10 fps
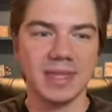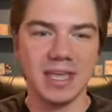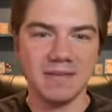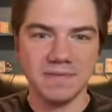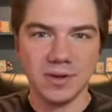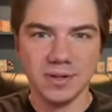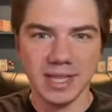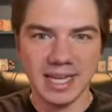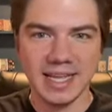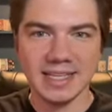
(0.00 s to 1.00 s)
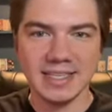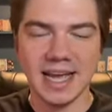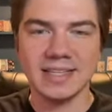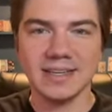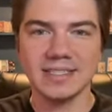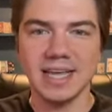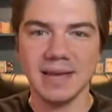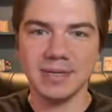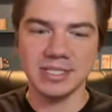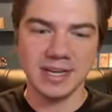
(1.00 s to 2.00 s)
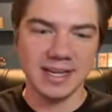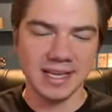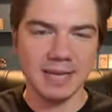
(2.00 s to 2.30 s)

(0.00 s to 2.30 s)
If your leading attack does damage,